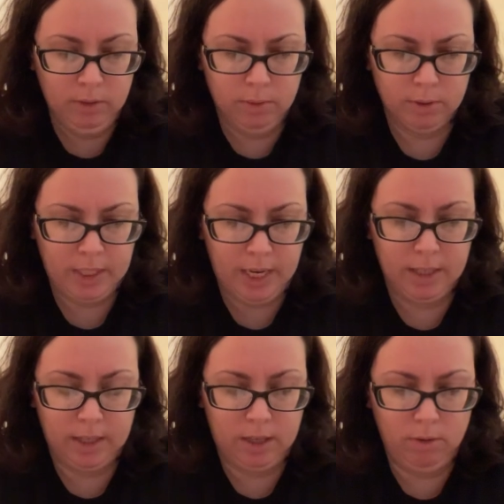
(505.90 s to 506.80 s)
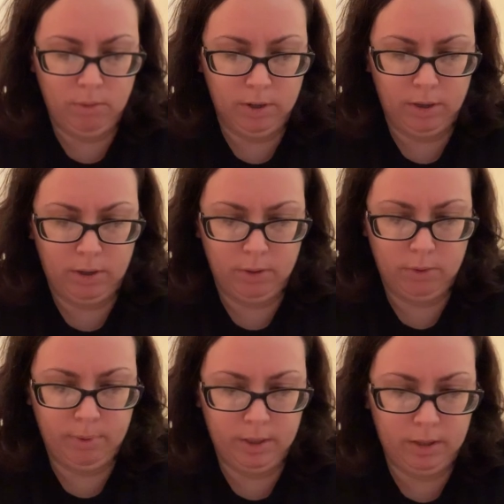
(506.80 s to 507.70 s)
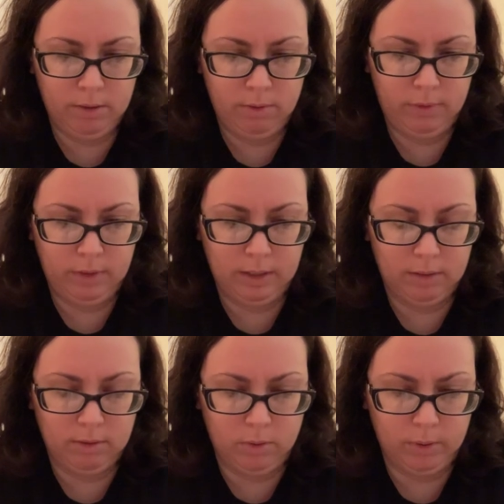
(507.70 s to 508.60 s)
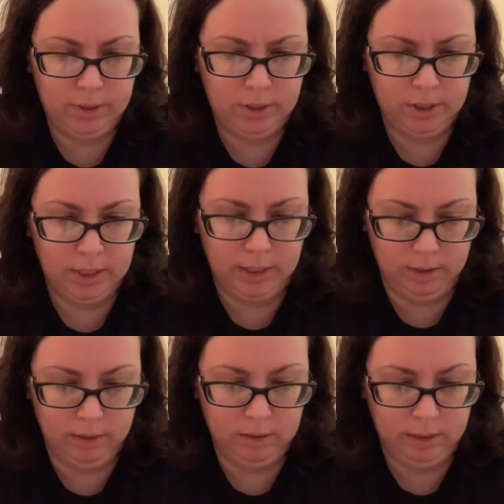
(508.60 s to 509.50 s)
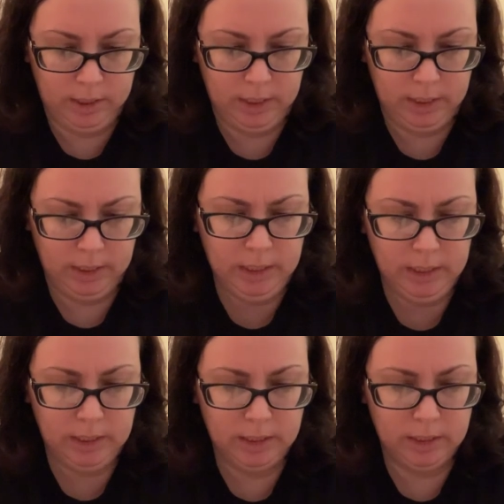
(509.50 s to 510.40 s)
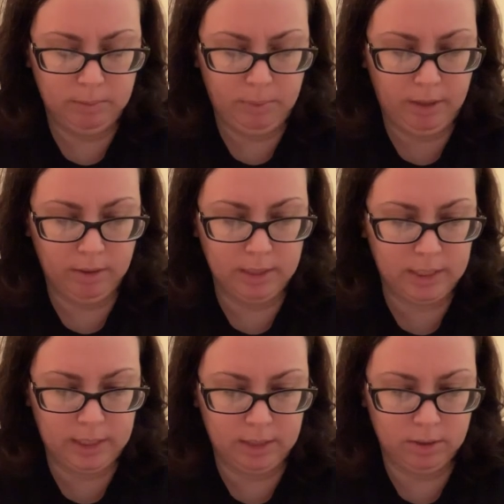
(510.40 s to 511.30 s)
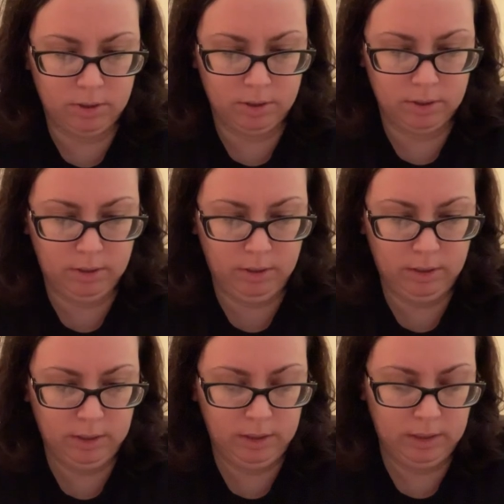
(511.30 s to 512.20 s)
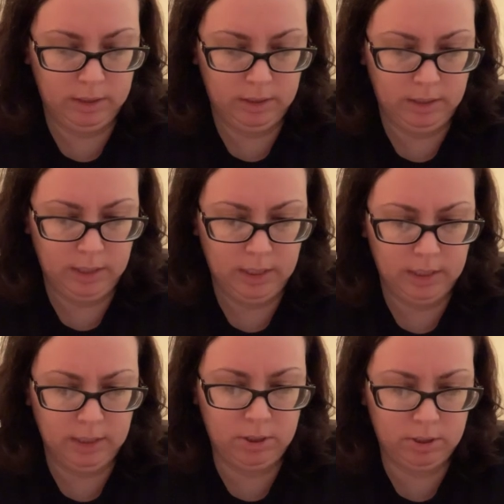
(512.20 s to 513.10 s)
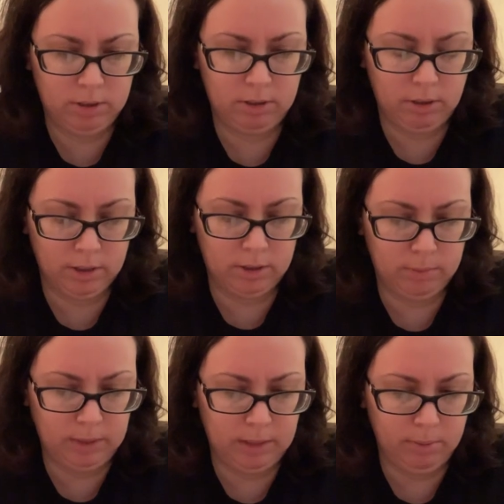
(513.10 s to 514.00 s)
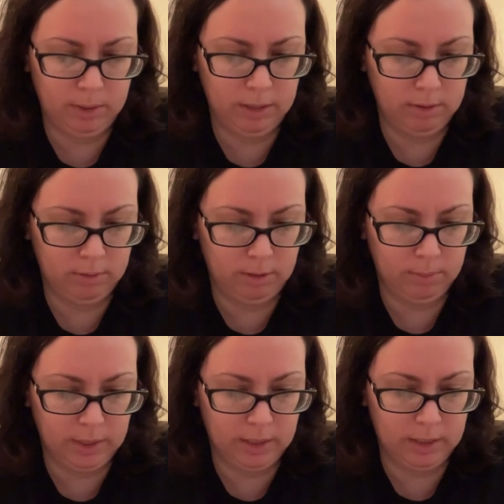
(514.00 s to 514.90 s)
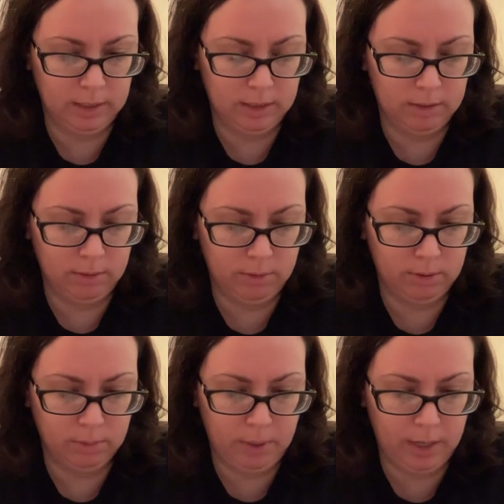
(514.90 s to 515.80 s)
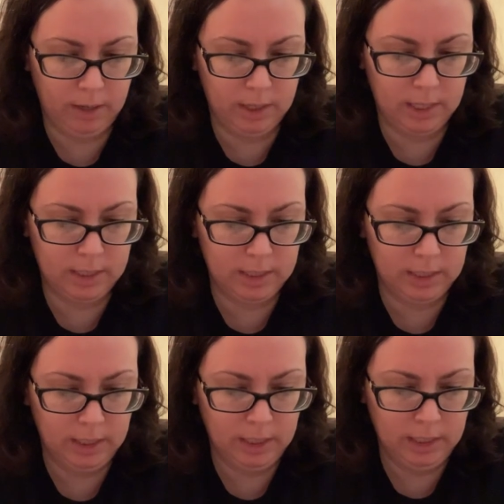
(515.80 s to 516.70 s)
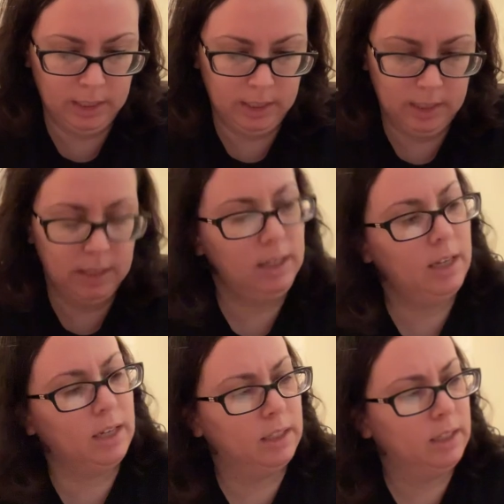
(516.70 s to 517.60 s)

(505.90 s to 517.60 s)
Or scan the Q R code below to fill out the questionnaire. Parent signature. This card should be completed only by an adult or parent. Huh.